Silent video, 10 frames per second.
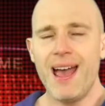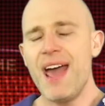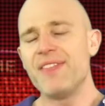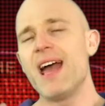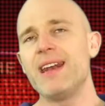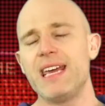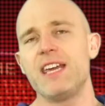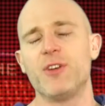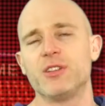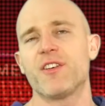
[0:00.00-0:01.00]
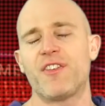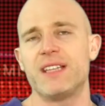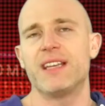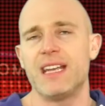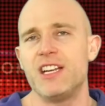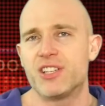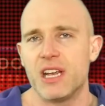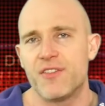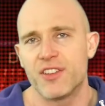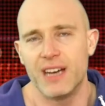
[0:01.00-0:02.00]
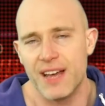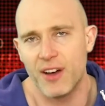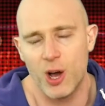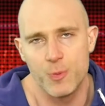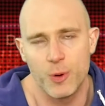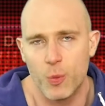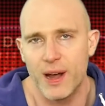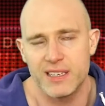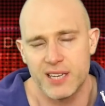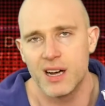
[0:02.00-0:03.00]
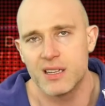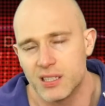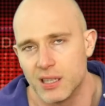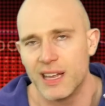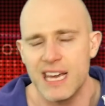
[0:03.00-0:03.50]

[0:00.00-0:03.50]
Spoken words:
And then Evil defeated Ishii for the never open weight title,